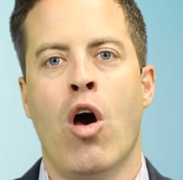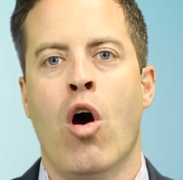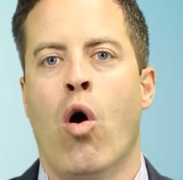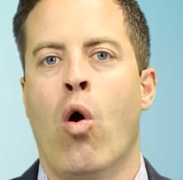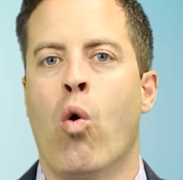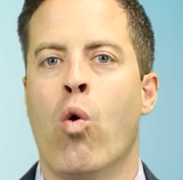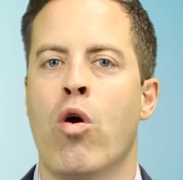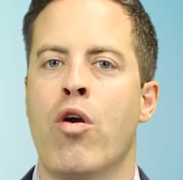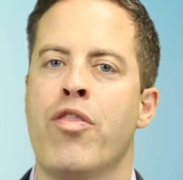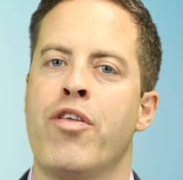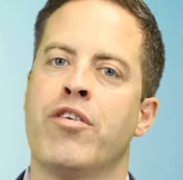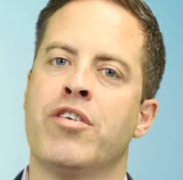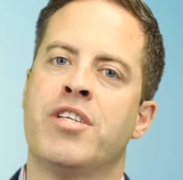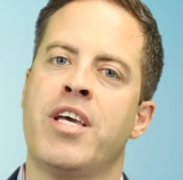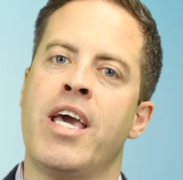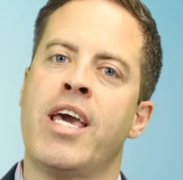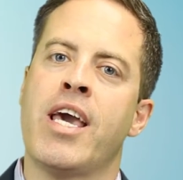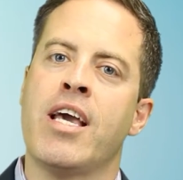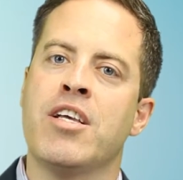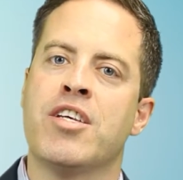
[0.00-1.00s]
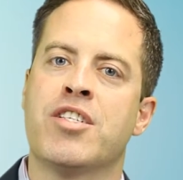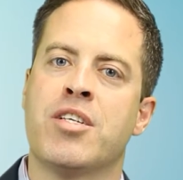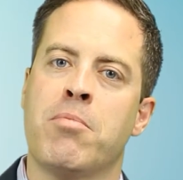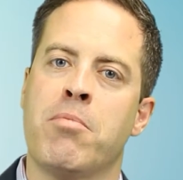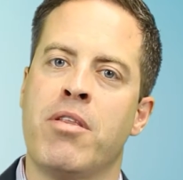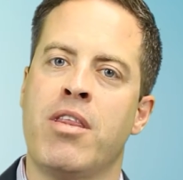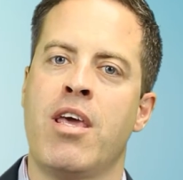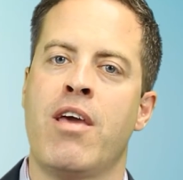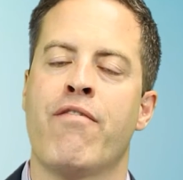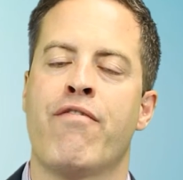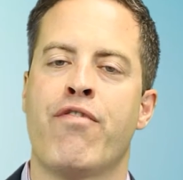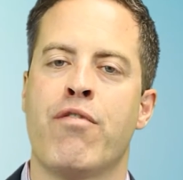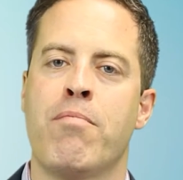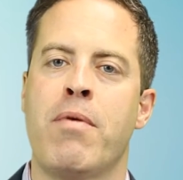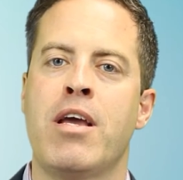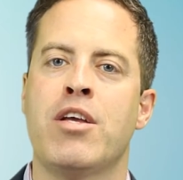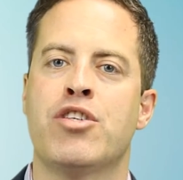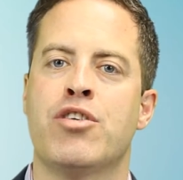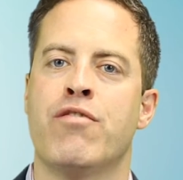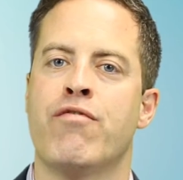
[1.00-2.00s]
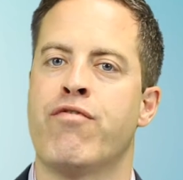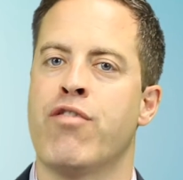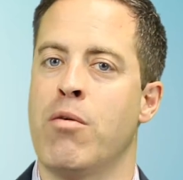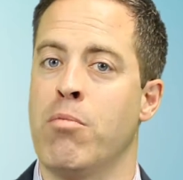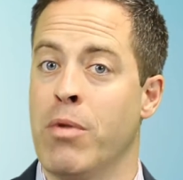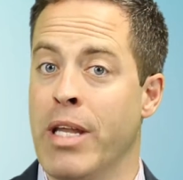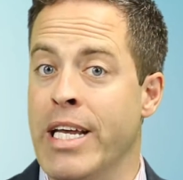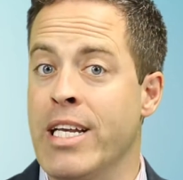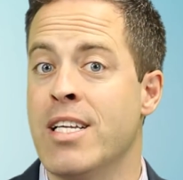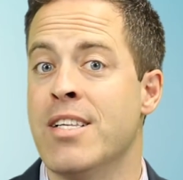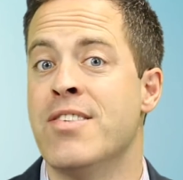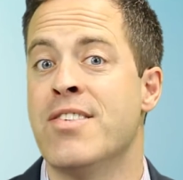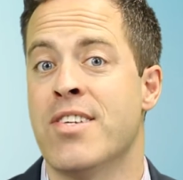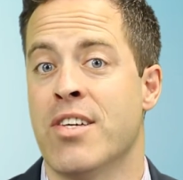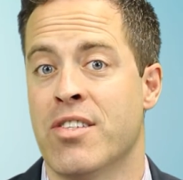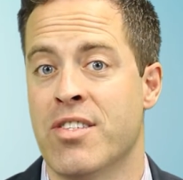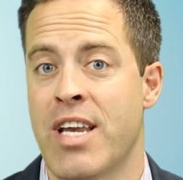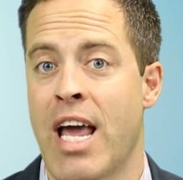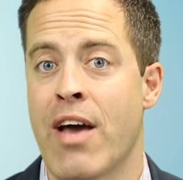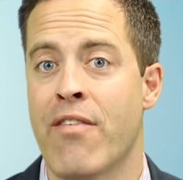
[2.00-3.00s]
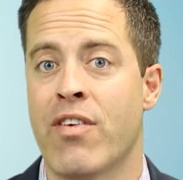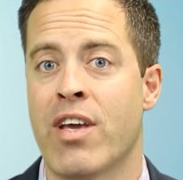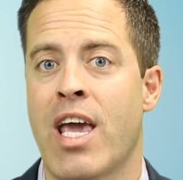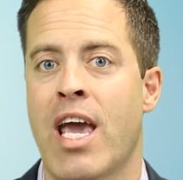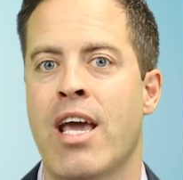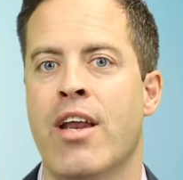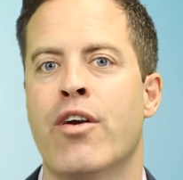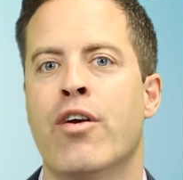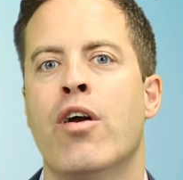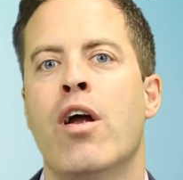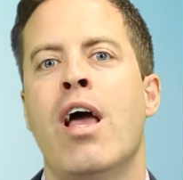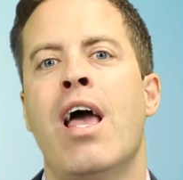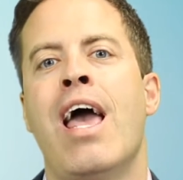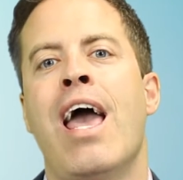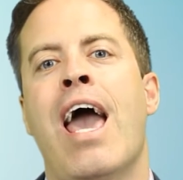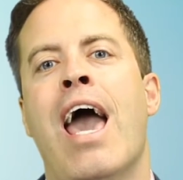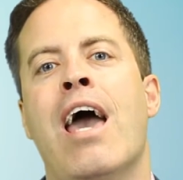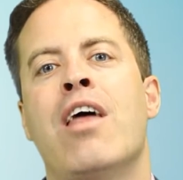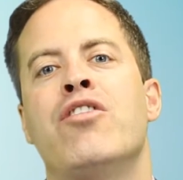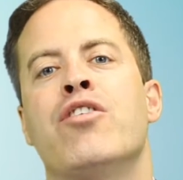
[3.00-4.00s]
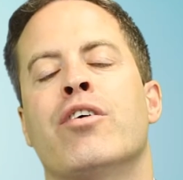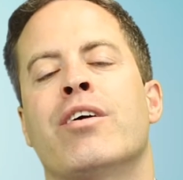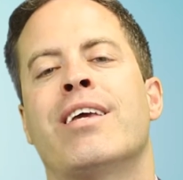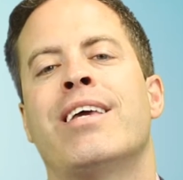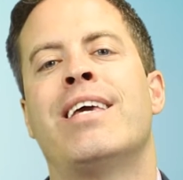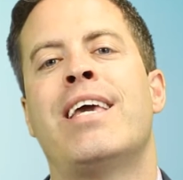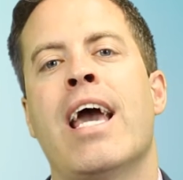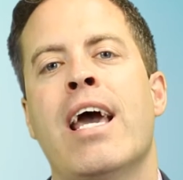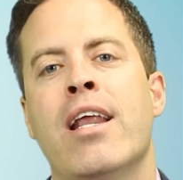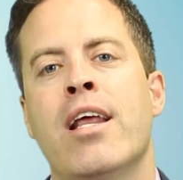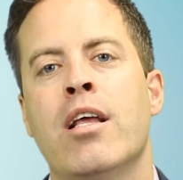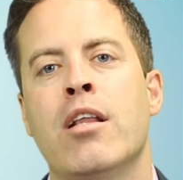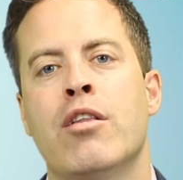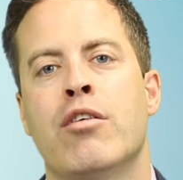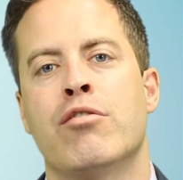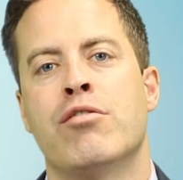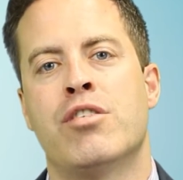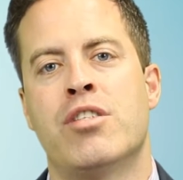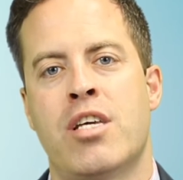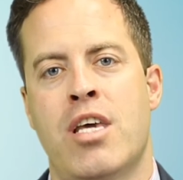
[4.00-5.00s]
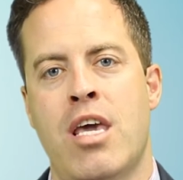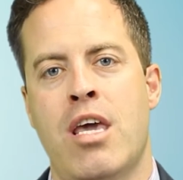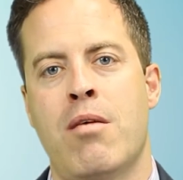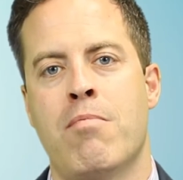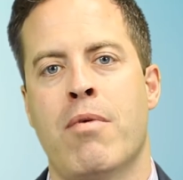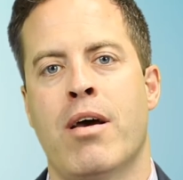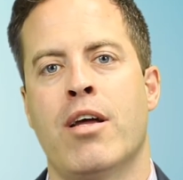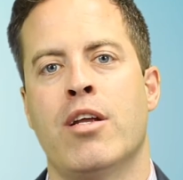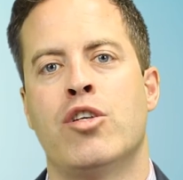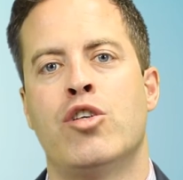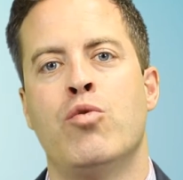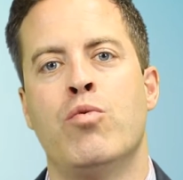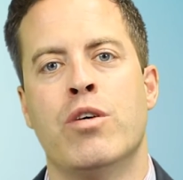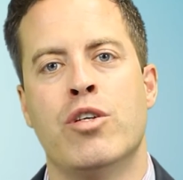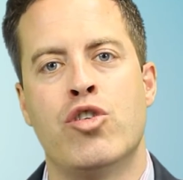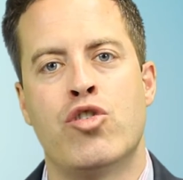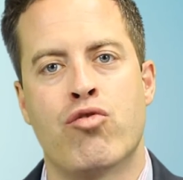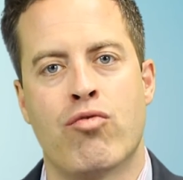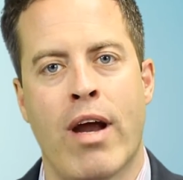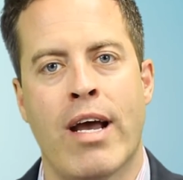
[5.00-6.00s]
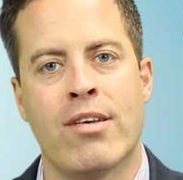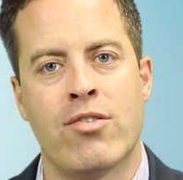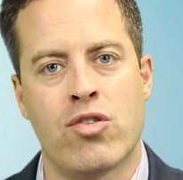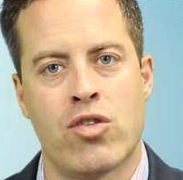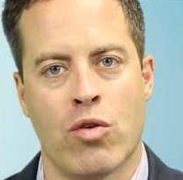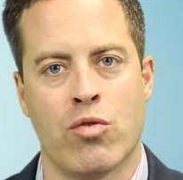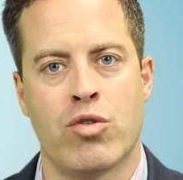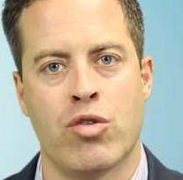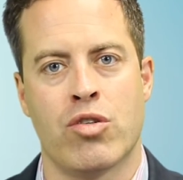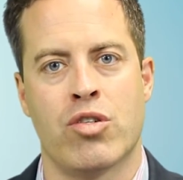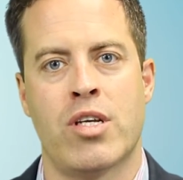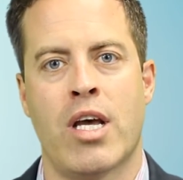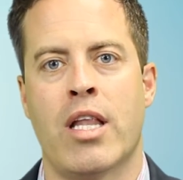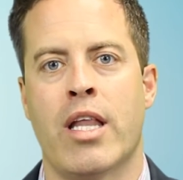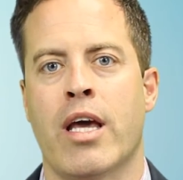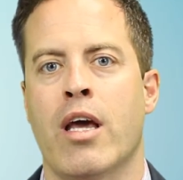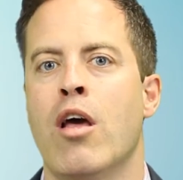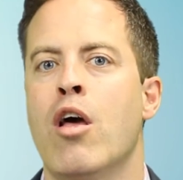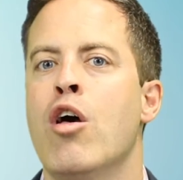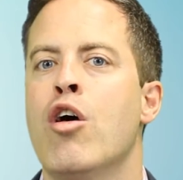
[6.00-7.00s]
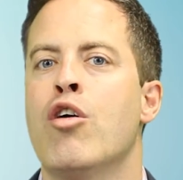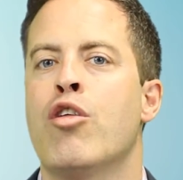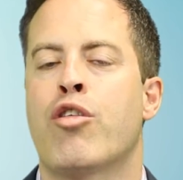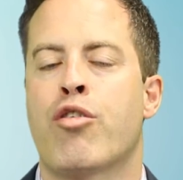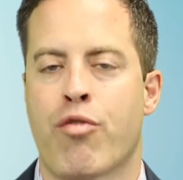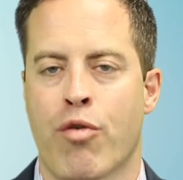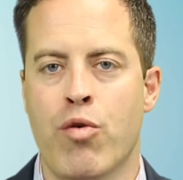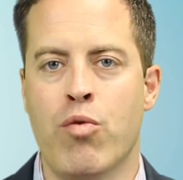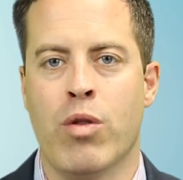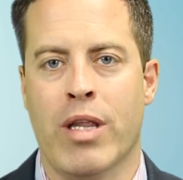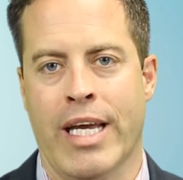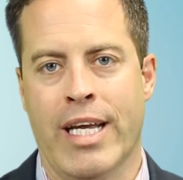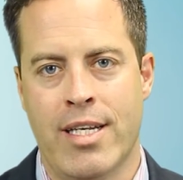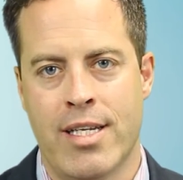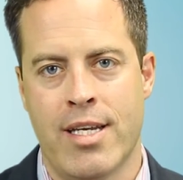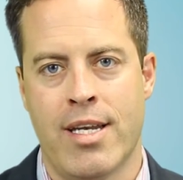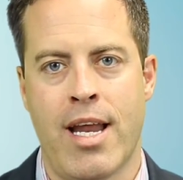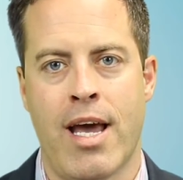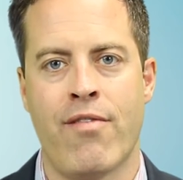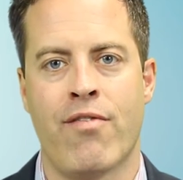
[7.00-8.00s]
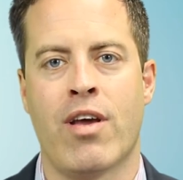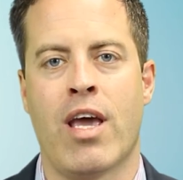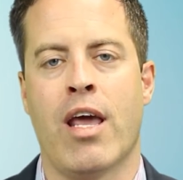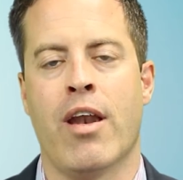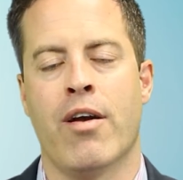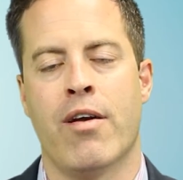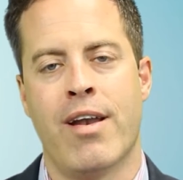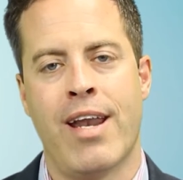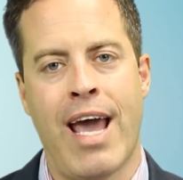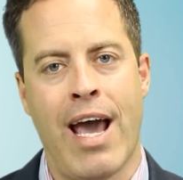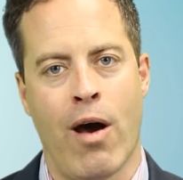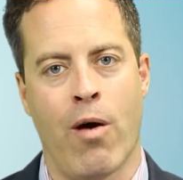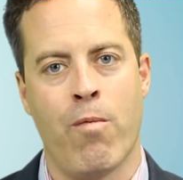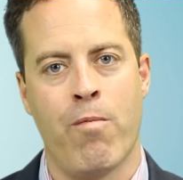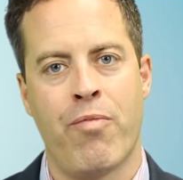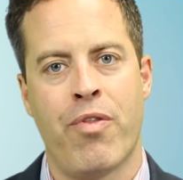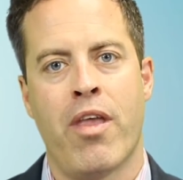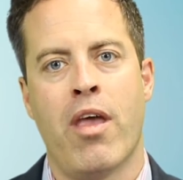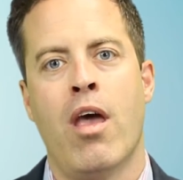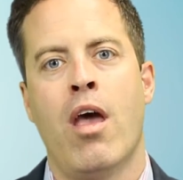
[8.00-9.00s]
or they're taking some of the information from LinkedIn Sales Navigator and they're getting their team to address social selling through LinkedIn Navigator. Now,